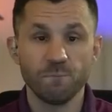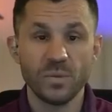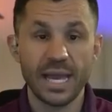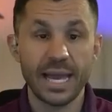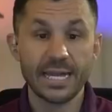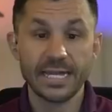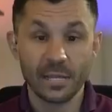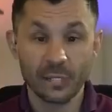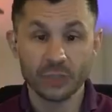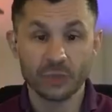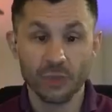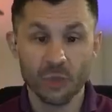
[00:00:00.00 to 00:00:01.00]
And he
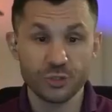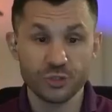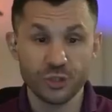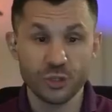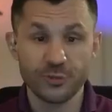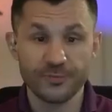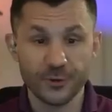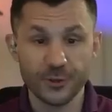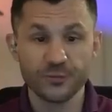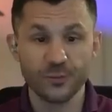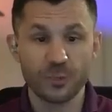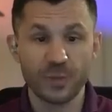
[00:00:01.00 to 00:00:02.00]
also goes through in the first
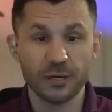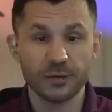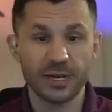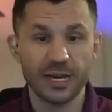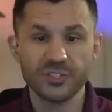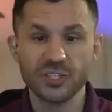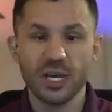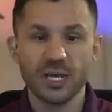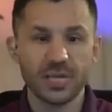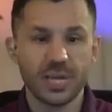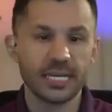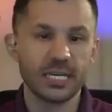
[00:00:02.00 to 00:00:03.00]
four paragraphs
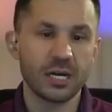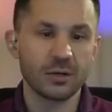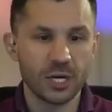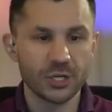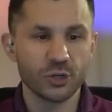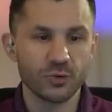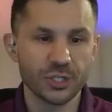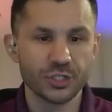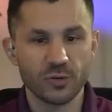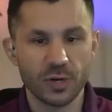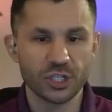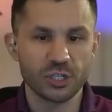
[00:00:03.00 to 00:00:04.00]
talking about Russia, Russia,
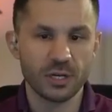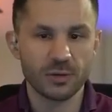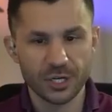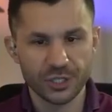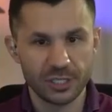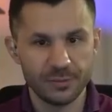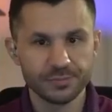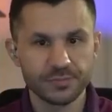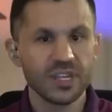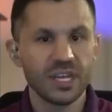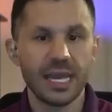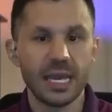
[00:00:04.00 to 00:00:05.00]
Russia, my Russia,
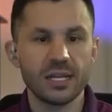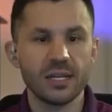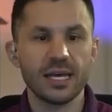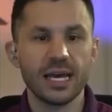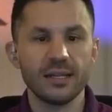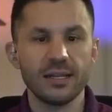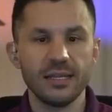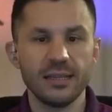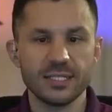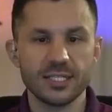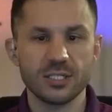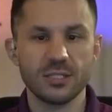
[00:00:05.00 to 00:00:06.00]
and that
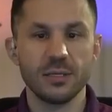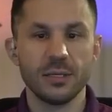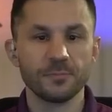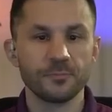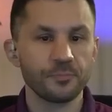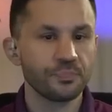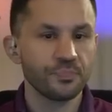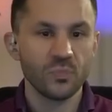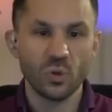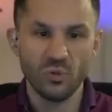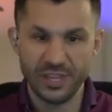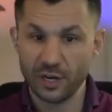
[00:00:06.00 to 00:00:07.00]
this is
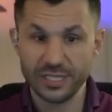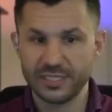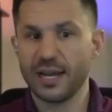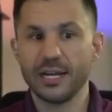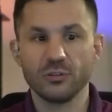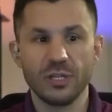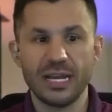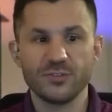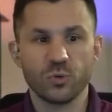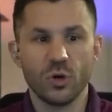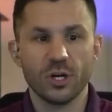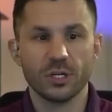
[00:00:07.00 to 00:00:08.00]
their entire life's
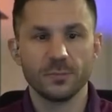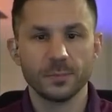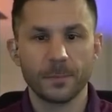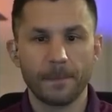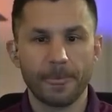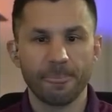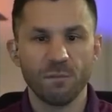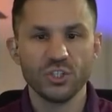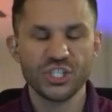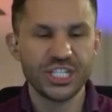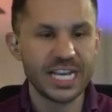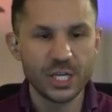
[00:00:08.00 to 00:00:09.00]
work
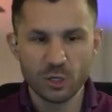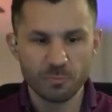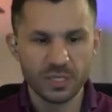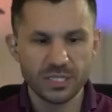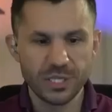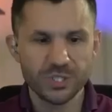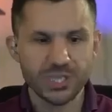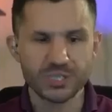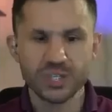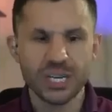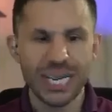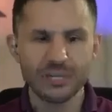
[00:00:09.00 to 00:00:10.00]
senior positions.
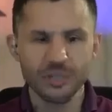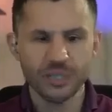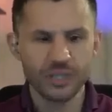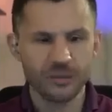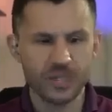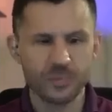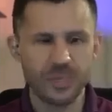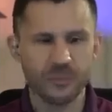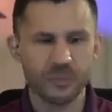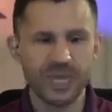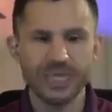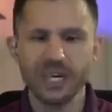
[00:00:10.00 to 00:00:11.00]
And look at all these people,
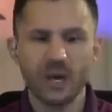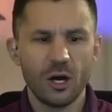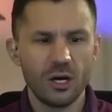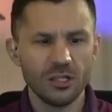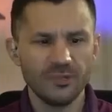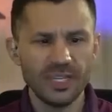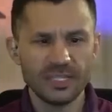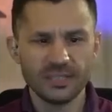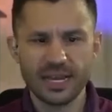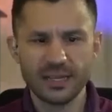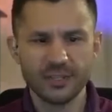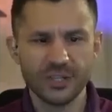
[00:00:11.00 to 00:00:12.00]
man. All of these
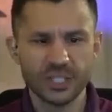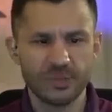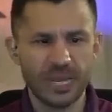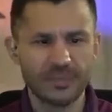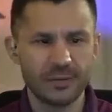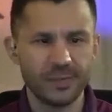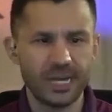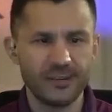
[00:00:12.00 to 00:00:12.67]
intelligence, blah, blah, blah,